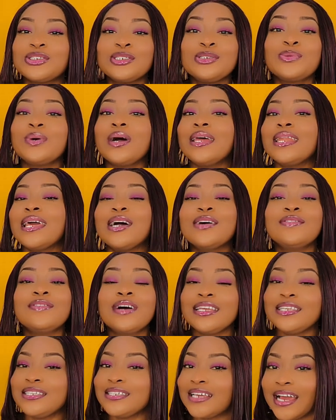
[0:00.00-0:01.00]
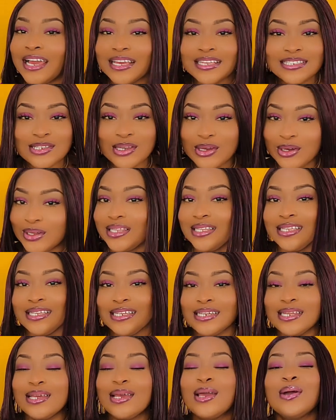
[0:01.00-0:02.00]
whatever you guys call
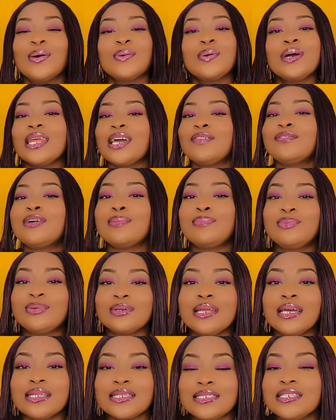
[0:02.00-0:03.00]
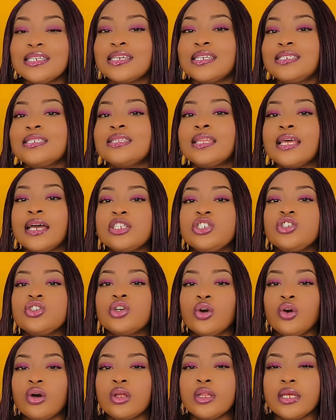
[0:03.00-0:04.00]
it, whatever pronunciation that you
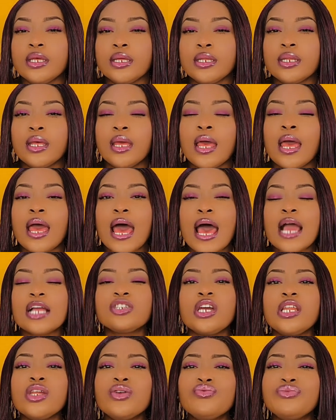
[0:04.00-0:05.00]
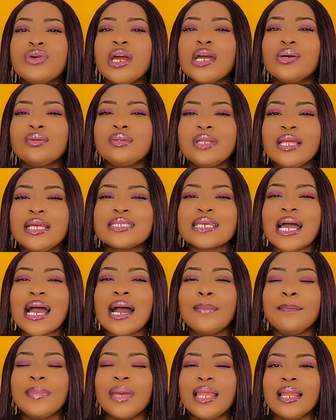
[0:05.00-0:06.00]
call it, actually regulates
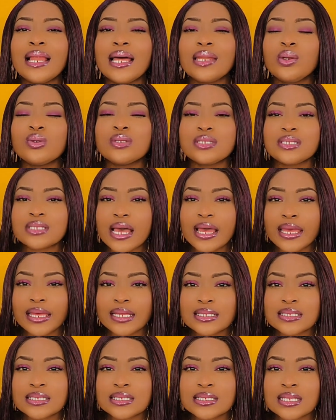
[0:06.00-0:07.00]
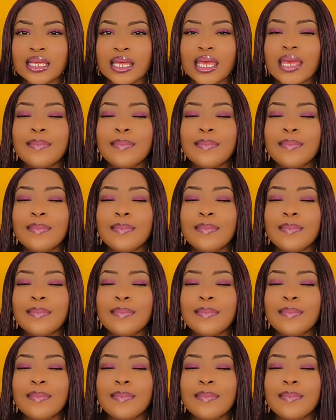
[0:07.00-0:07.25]
our melanocytes.